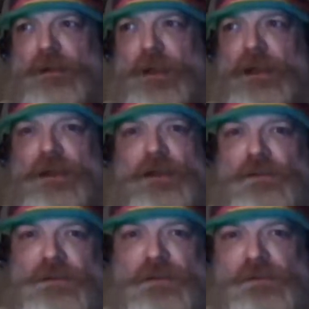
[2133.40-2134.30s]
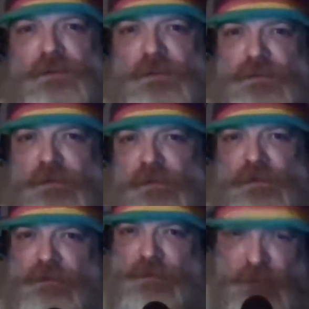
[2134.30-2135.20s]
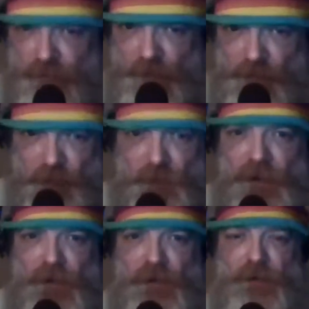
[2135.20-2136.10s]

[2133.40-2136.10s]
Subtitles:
energy doesn't just go away.